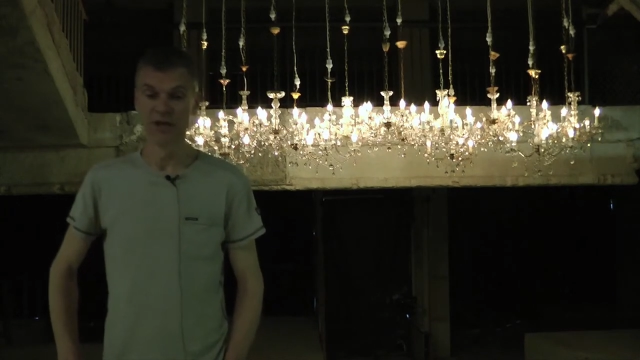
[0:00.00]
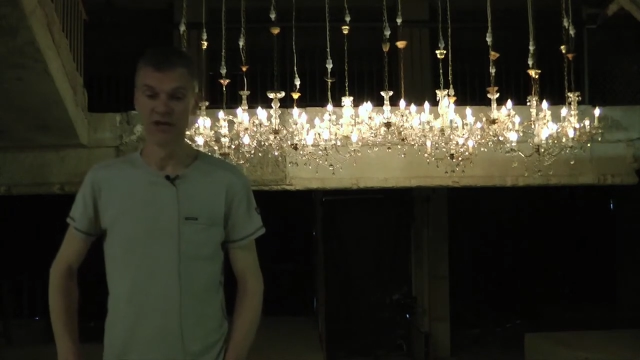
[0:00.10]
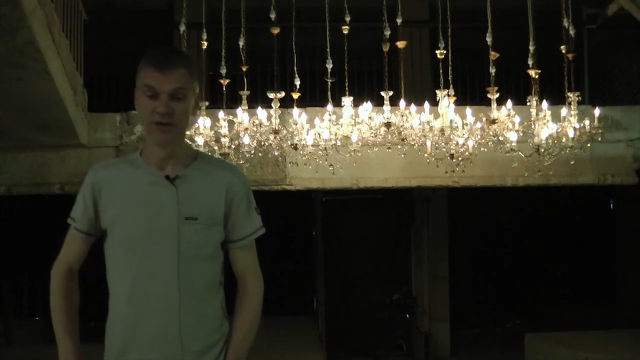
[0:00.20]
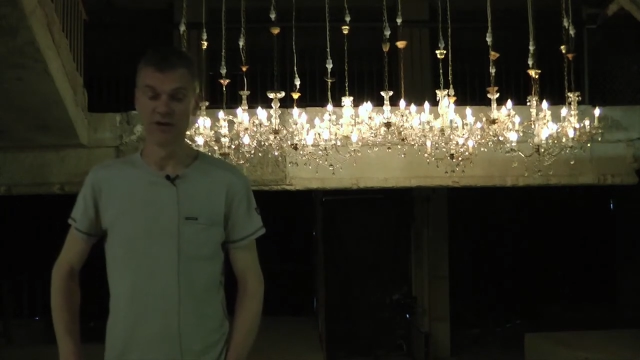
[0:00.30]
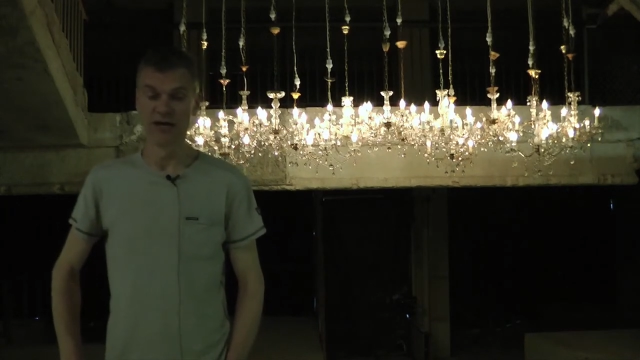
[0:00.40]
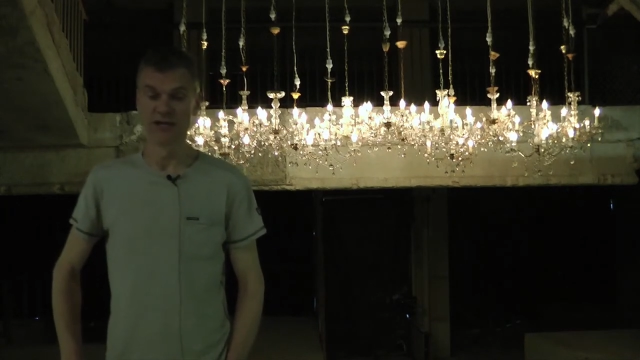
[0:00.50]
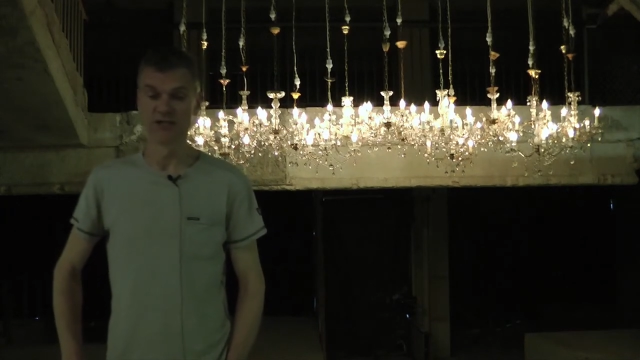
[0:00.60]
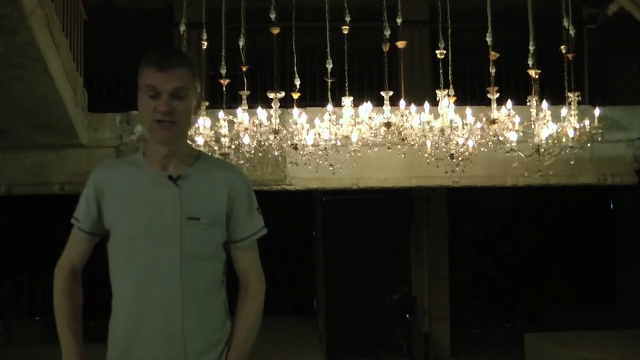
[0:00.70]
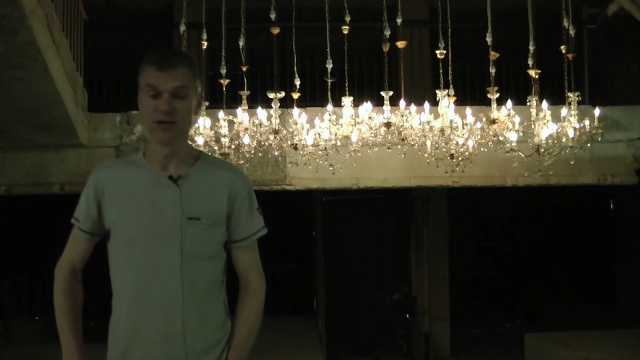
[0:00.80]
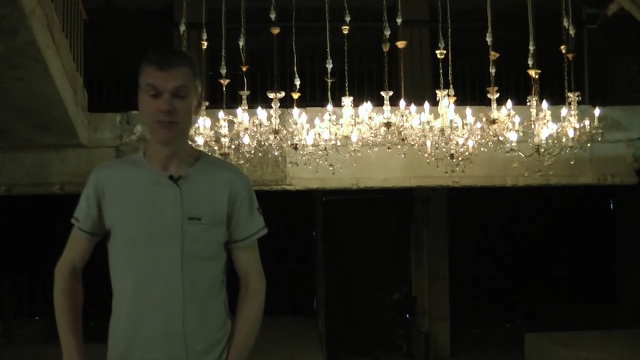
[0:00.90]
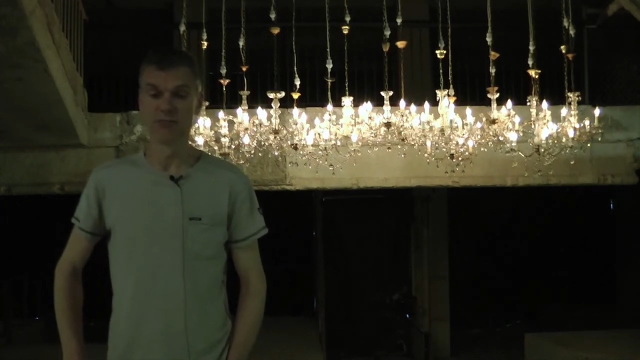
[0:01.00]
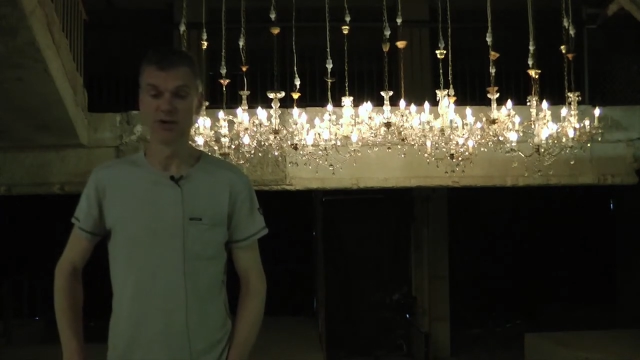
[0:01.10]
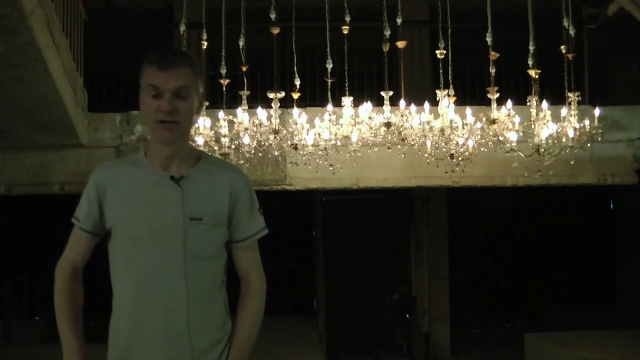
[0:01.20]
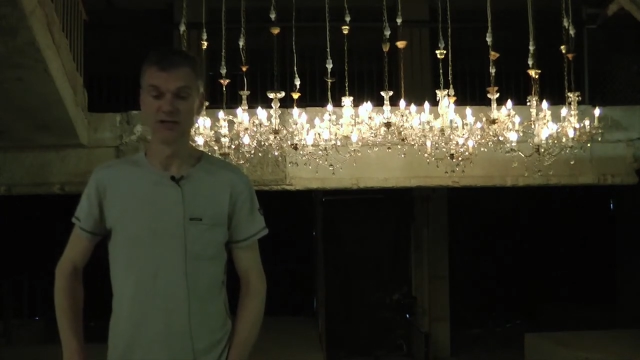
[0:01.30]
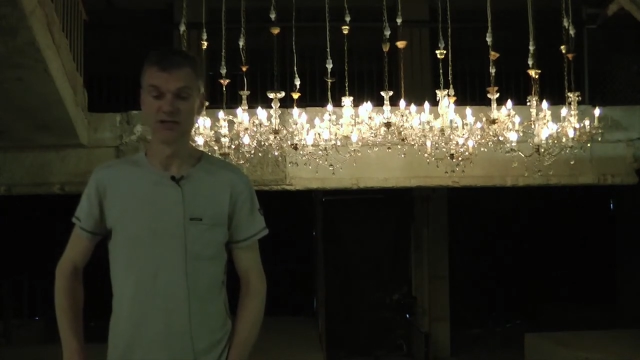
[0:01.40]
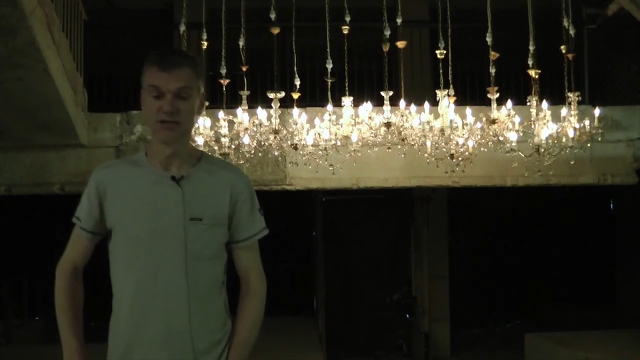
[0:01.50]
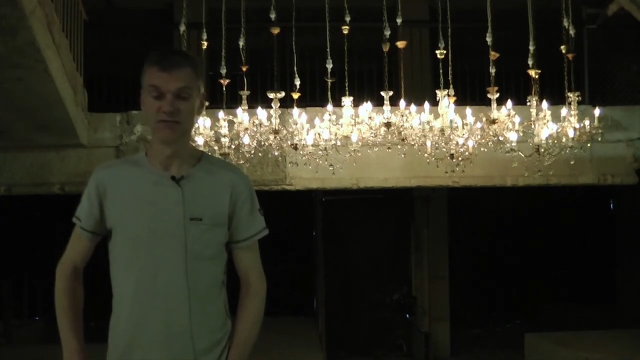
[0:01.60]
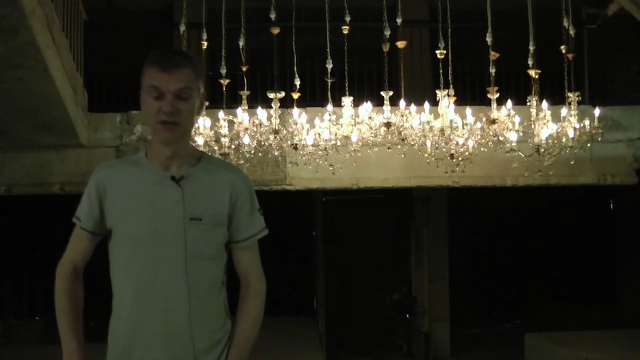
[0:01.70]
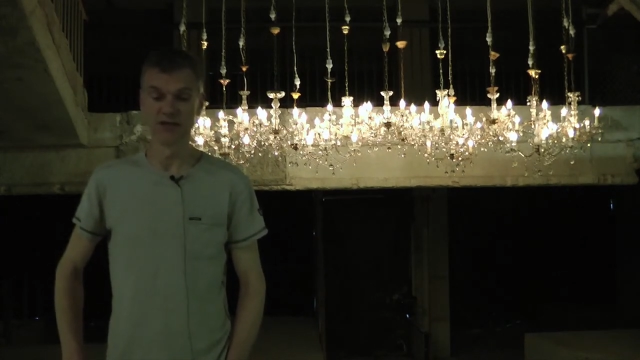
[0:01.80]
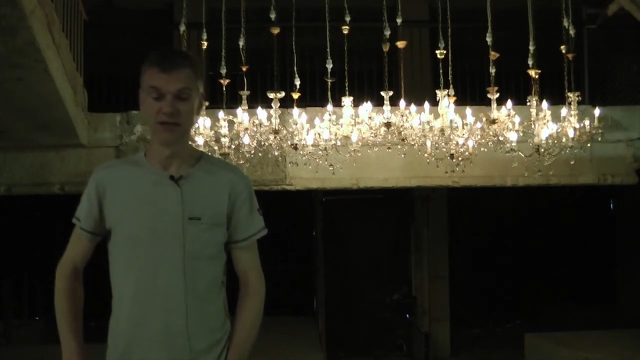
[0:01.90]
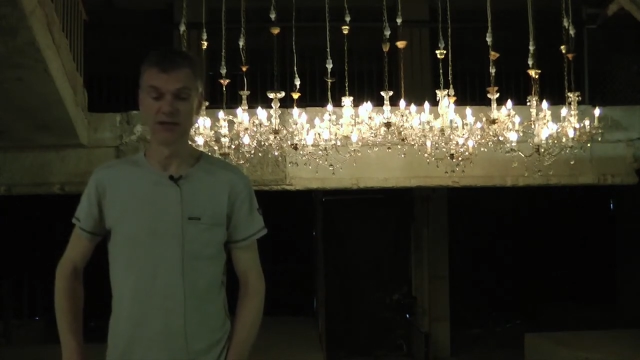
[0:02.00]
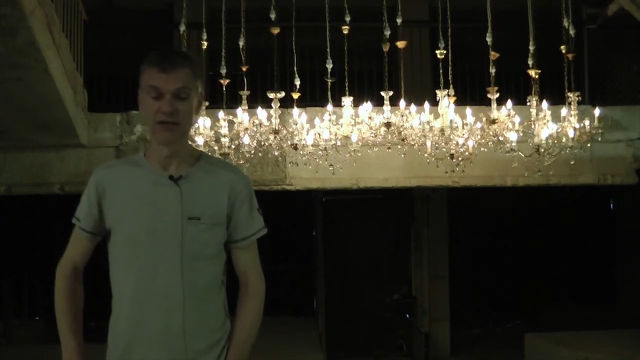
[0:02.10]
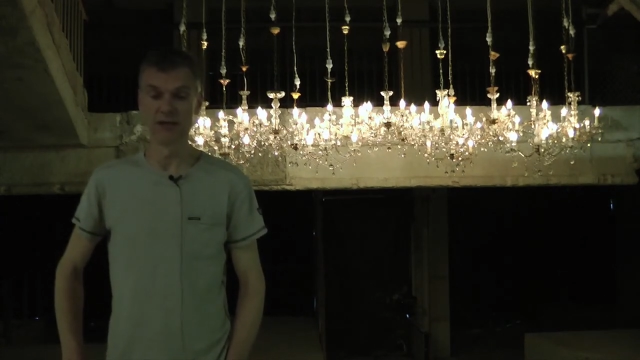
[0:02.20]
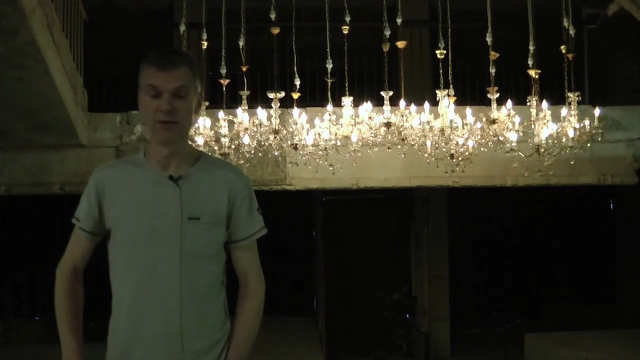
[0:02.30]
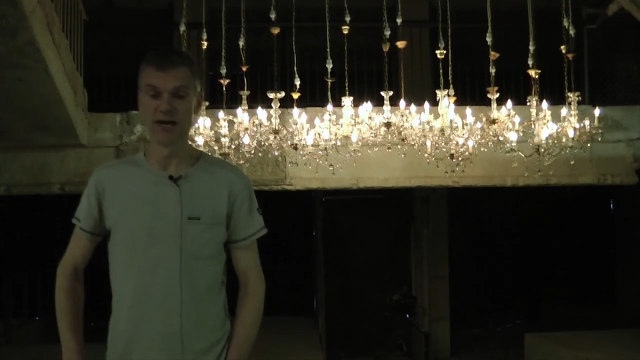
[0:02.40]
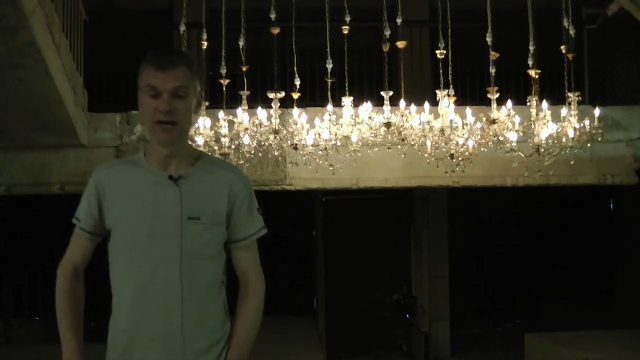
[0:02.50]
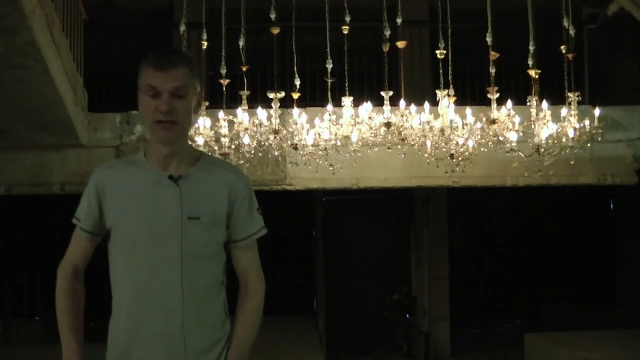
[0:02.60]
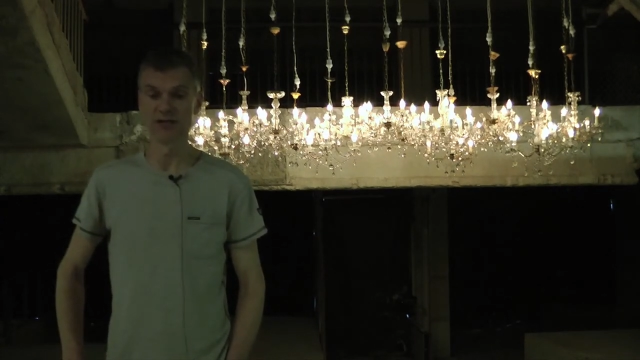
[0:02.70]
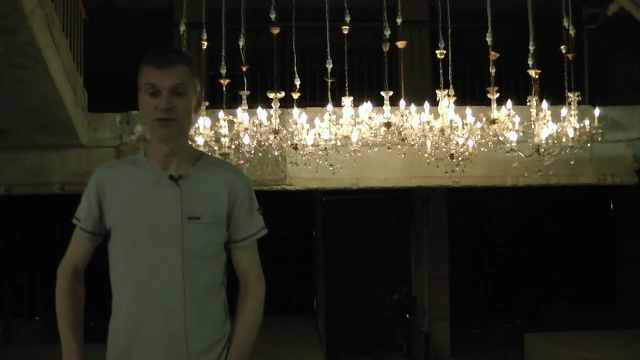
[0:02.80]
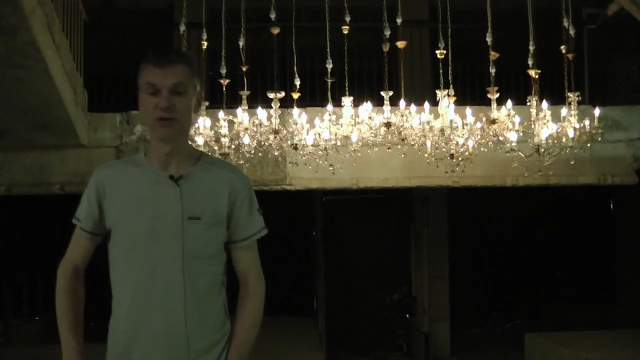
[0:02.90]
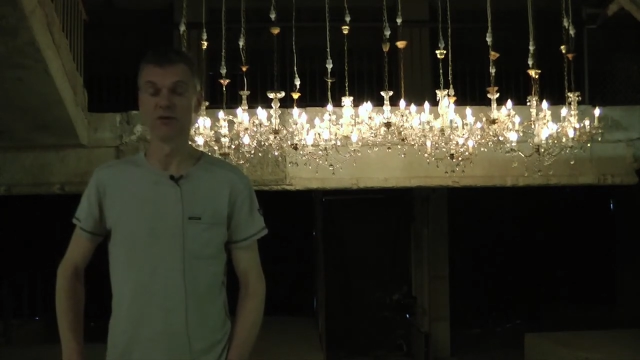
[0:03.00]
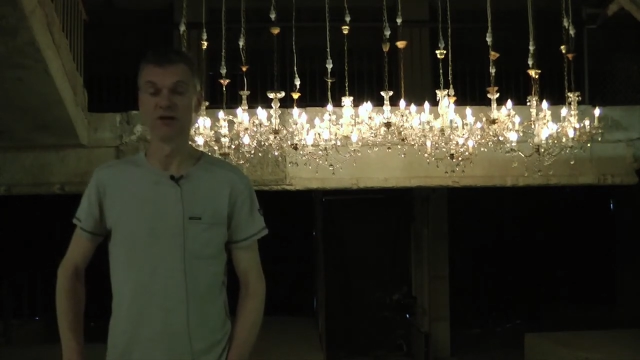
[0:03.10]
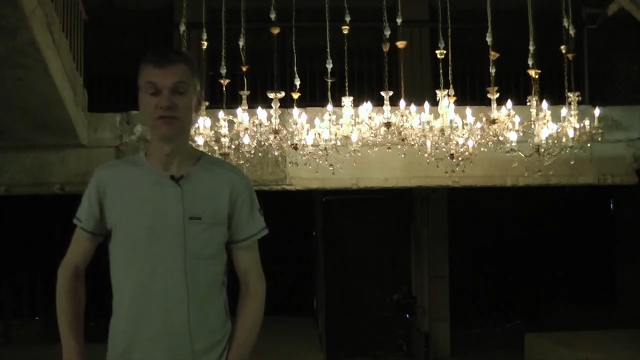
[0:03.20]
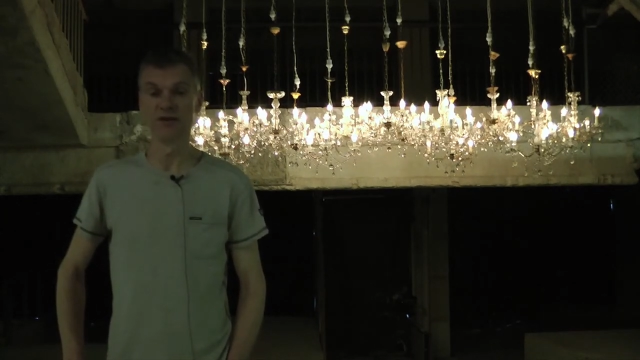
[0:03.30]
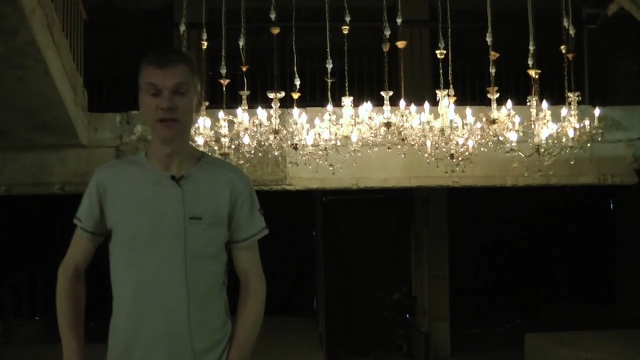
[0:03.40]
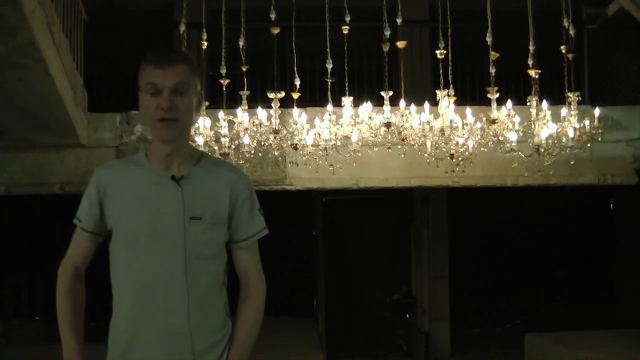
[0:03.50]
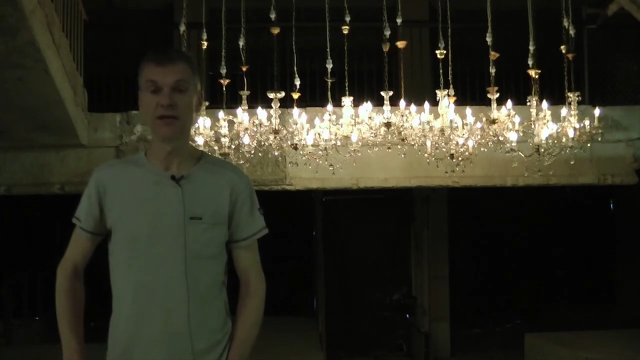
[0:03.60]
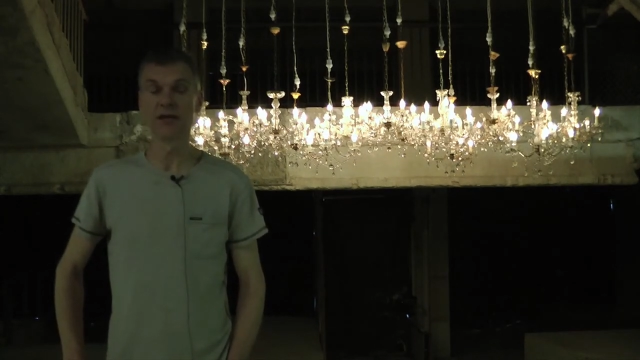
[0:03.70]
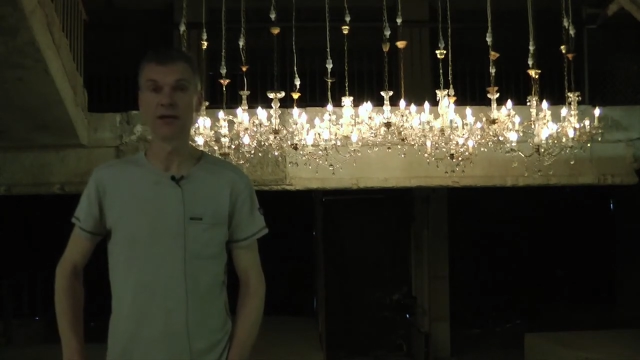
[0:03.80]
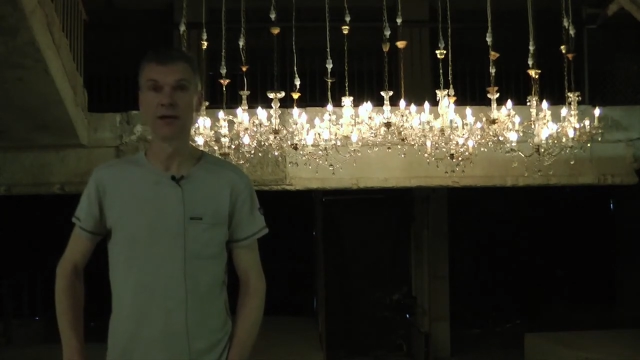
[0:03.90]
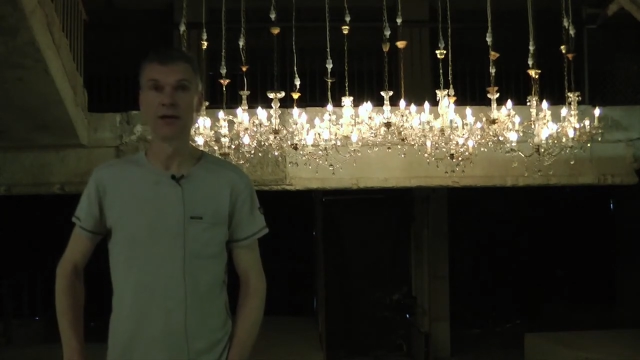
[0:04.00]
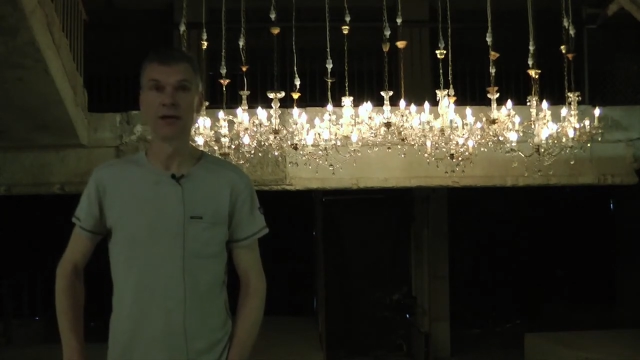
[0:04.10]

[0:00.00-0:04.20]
even though I had some preconceived idea about how this work might fit in here,